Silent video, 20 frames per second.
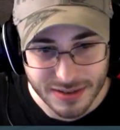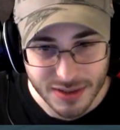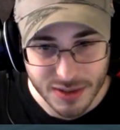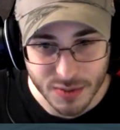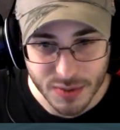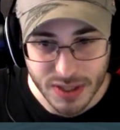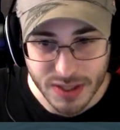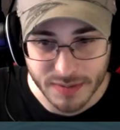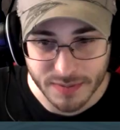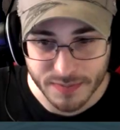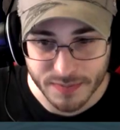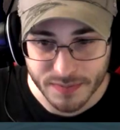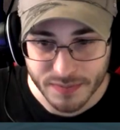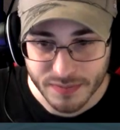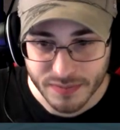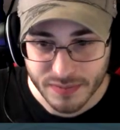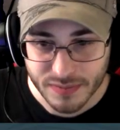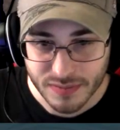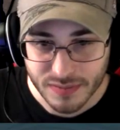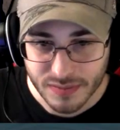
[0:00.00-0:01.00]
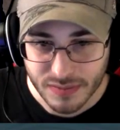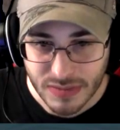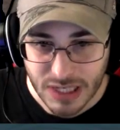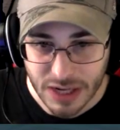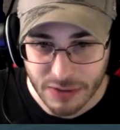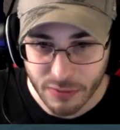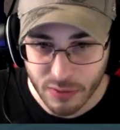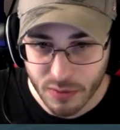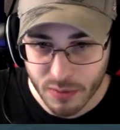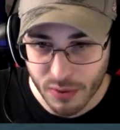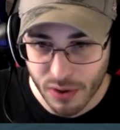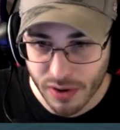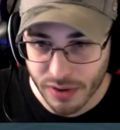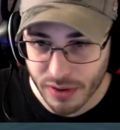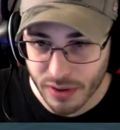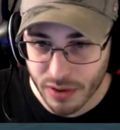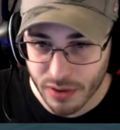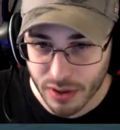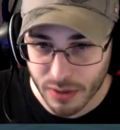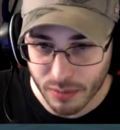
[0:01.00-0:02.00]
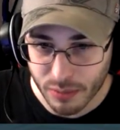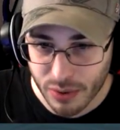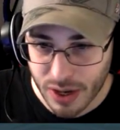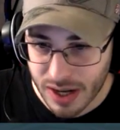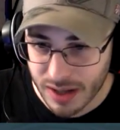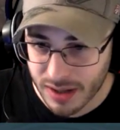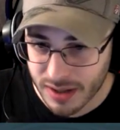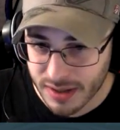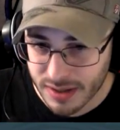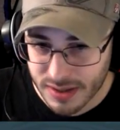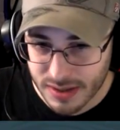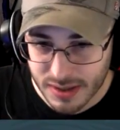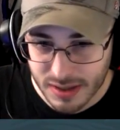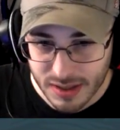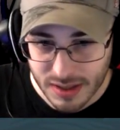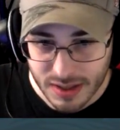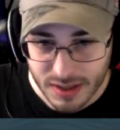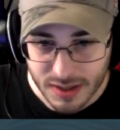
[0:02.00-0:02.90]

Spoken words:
Sweet. Everyone brought their own umbrellas.